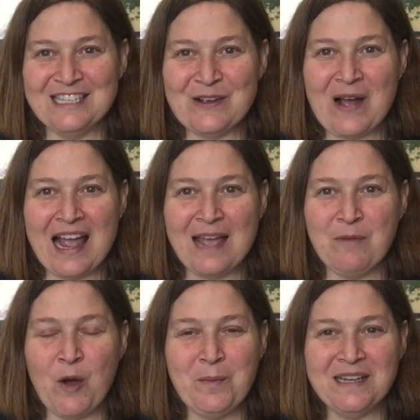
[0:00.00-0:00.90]
So I am
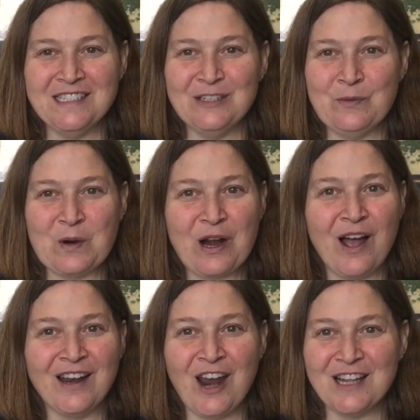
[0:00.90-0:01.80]
hoping to work
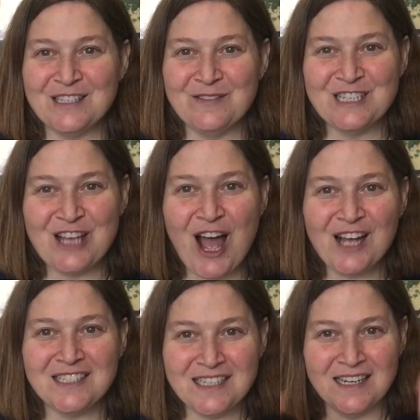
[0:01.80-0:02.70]
on lots of
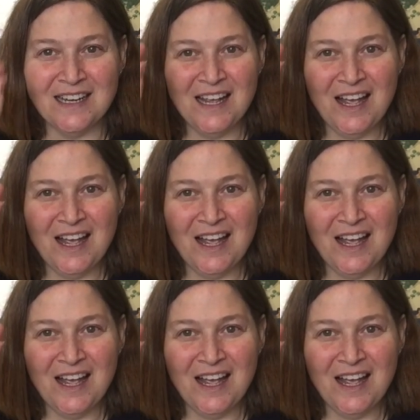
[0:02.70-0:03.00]
socks and